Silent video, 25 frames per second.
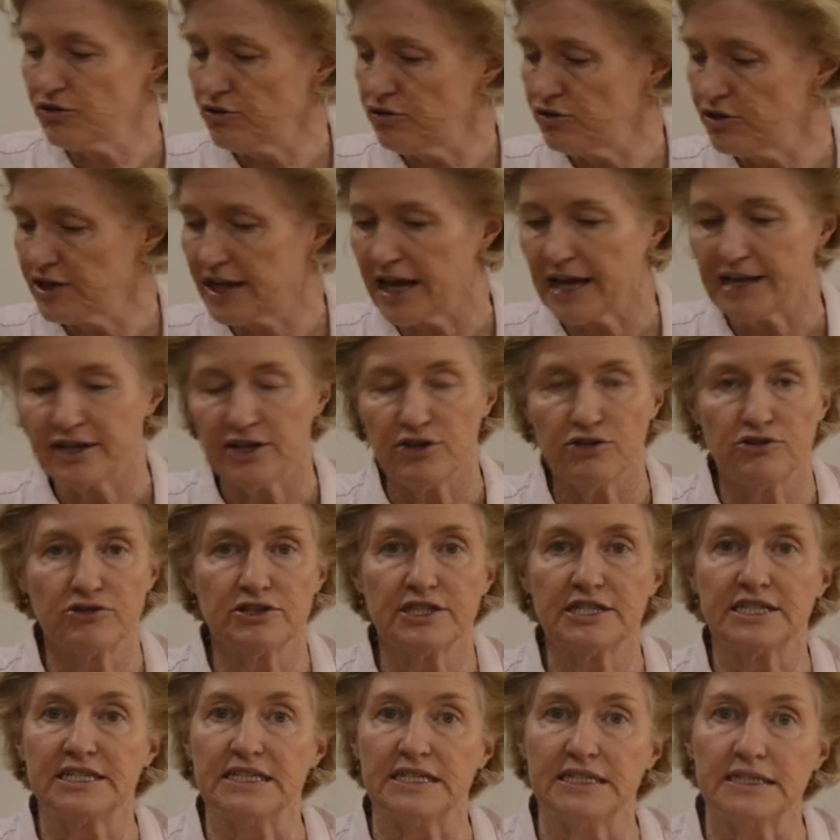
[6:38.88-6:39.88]
could get your
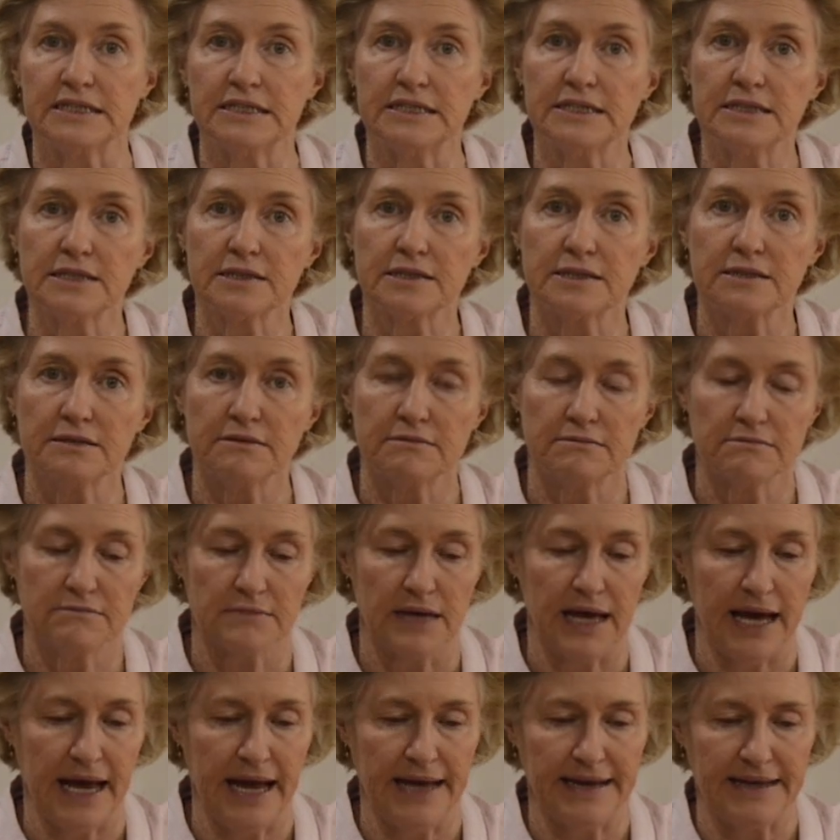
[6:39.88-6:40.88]
scissors
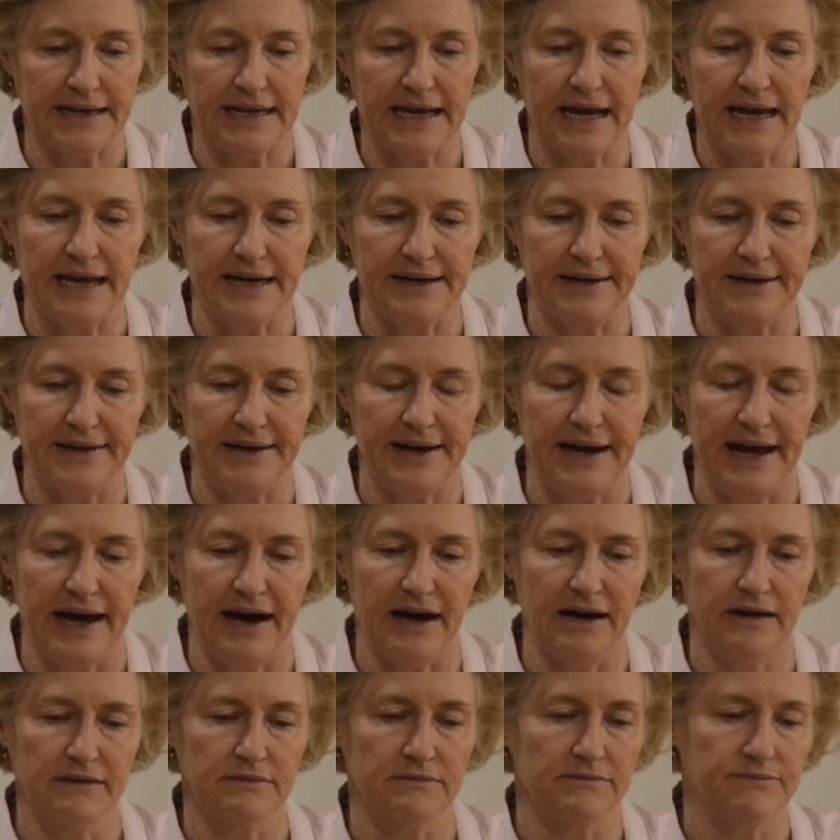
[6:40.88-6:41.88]
and cut it
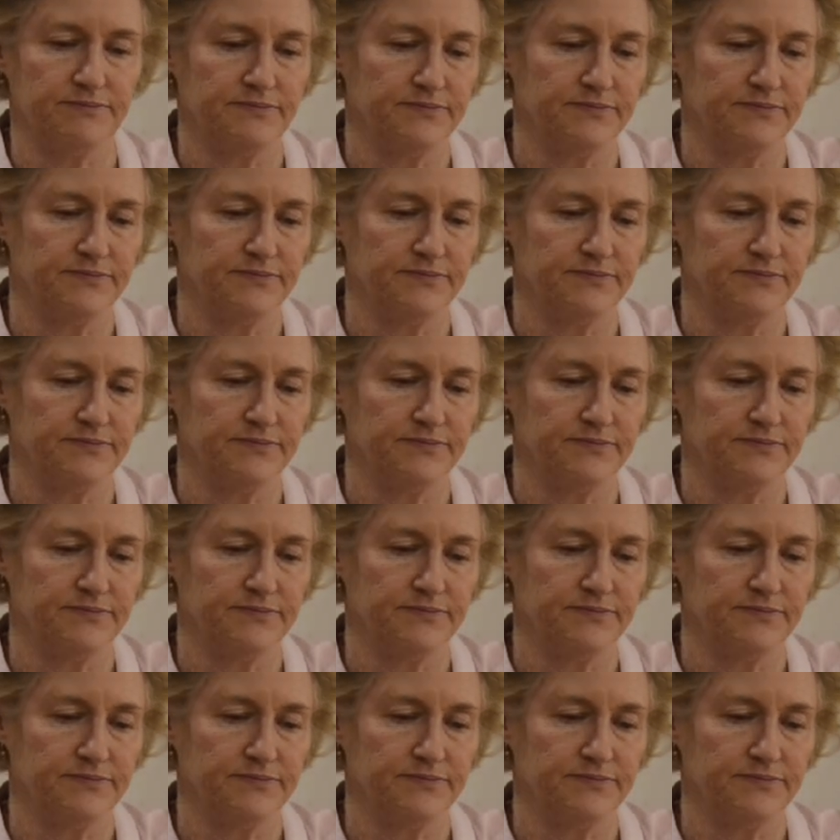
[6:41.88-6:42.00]
out.